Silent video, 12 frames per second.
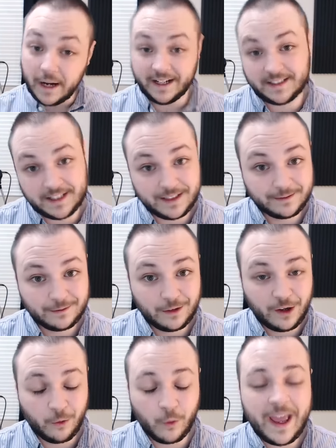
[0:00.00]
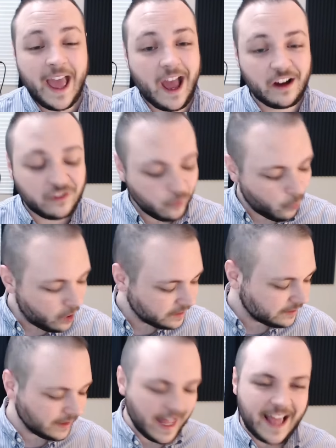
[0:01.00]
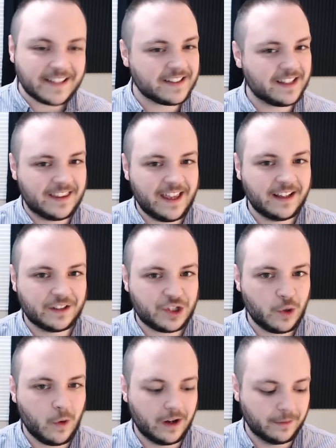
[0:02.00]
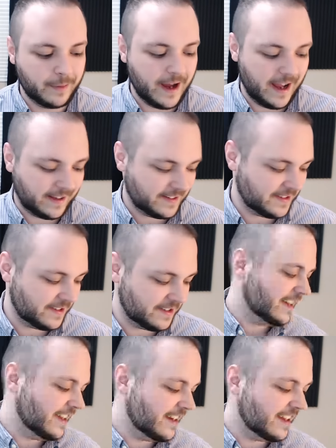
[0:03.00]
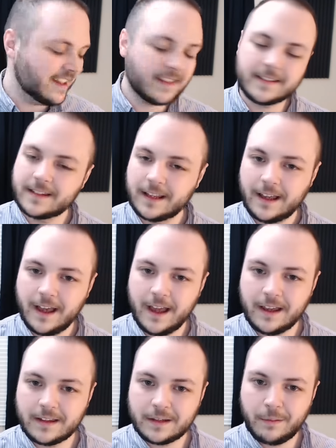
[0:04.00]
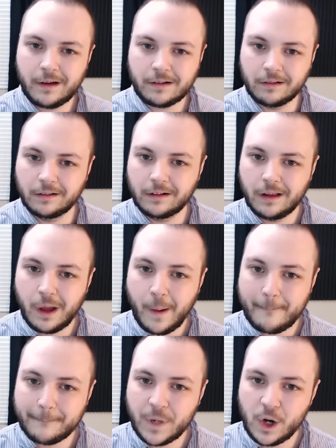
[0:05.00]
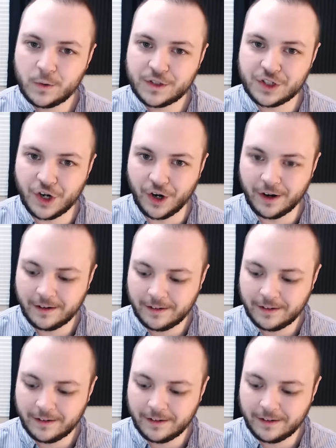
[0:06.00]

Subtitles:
But we have one last thing to unbox. It is a special poster.